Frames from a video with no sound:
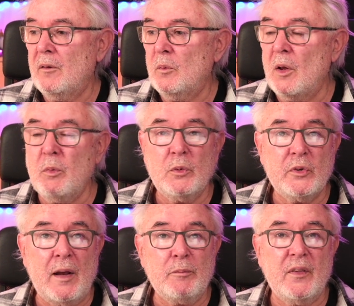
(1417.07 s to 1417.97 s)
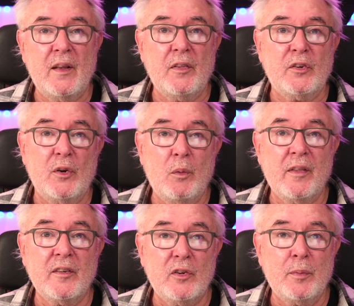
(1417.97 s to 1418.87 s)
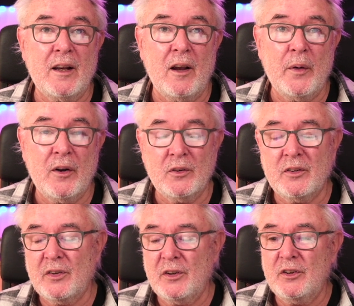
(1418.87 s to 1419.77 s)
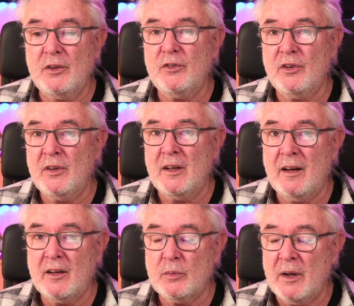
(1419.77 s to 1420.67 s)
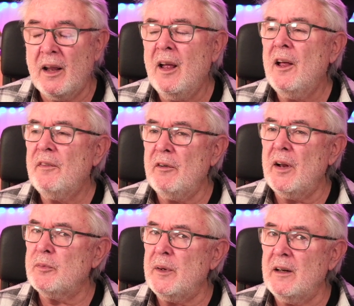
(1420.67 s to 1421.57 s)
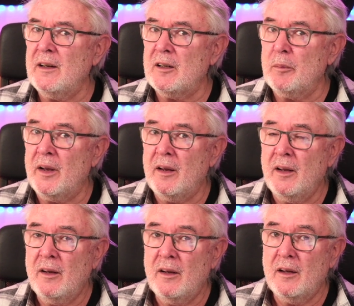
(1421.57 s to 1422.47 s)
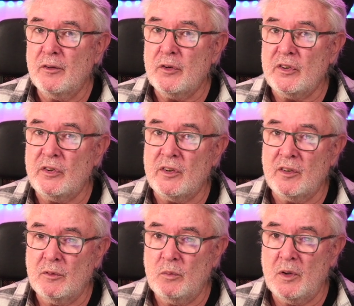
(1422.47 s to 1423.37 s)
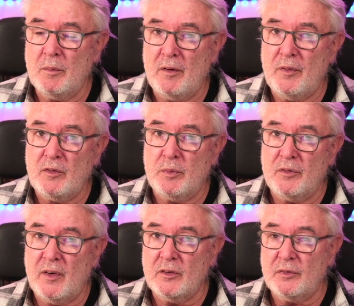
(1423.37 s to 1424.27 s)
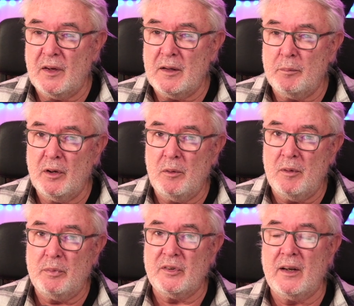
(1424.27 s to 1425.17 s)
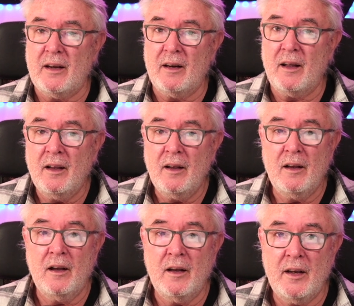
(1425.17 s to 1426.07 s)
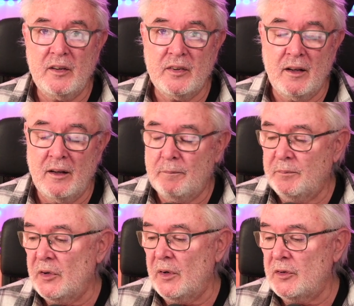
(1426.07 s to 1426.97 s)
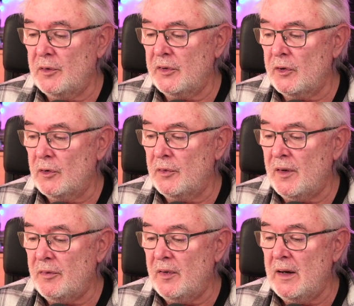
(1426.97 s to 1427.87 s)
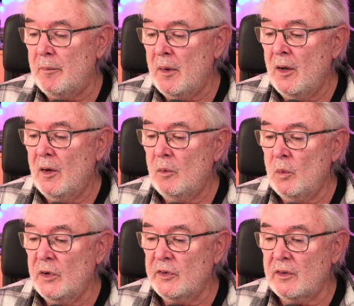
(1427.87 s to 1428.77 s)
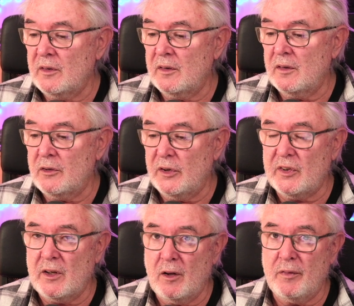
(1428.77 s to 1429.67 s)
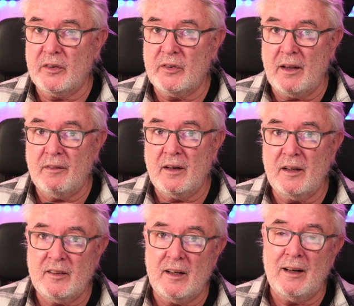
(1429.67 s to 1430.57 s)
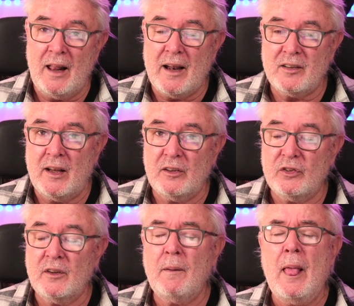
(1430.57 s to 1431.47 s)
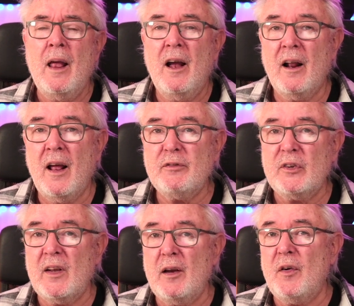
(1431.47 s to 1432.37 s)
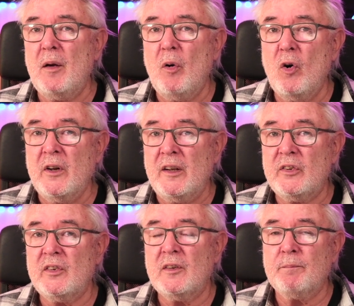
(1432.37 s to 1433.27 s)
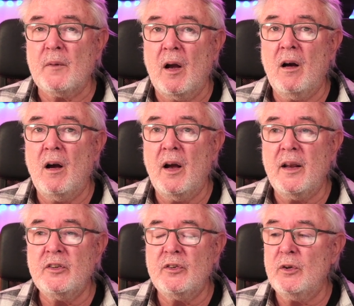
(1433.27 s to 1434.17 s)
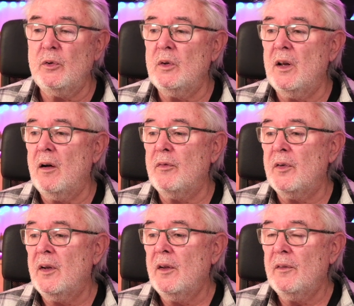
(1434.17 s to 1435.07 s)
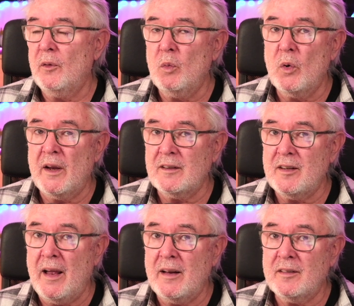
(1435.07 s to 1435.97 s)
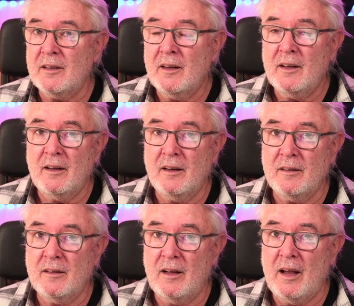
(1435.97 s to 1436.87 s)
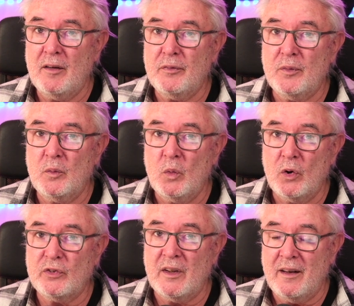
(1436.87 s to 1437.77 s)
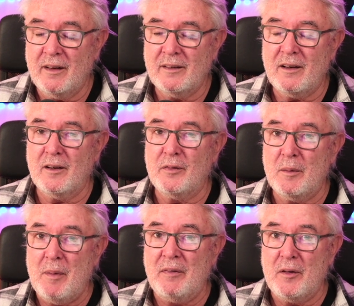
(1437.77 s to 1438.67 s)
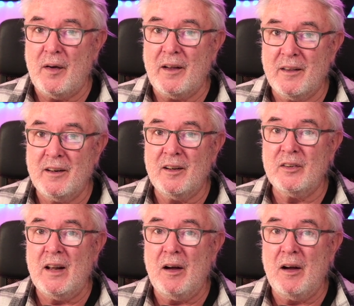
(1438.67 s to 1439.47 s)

well, I wonder what's happened to the other two while this has been going on. So you do tune in next week. There has been a little bit of criticism. One of my Facebook friends, Philip Bloom, in particular, uh, he's a director of photography. Philip was critical of it, saying that it did lack tension. And I have to say, if I'm honest, I do love The Walking Dead and have watched it and kind of lament the fact that it is now